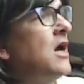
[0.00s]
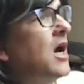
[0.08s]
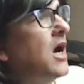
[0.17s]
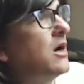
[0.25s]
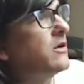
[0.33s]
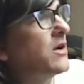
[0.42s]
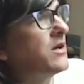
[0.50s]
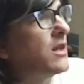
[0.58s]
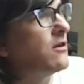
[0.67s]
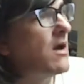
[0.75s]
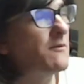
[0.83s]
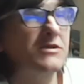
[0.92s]
We've got
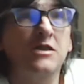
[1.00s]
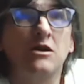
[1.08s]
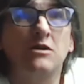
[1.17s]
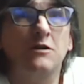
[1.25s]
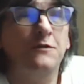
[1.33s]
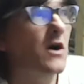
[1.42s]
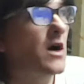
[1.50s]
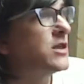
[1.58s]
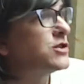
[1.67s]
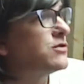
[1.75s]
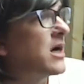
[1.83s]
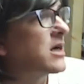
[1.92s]
another episode of the fire
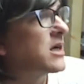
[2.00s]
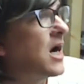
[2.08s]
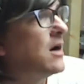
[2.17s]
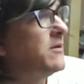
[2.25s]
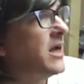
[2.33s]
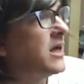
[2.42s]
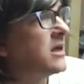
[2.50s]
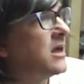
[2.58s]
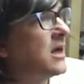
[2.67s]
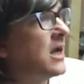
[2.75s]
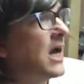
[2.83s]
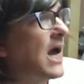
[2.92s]
truck coming,
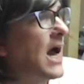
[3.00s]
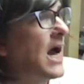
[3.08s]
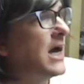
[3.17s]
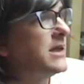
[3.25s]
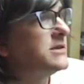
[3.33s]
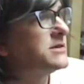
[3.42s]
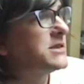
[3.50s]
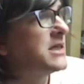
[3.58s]
and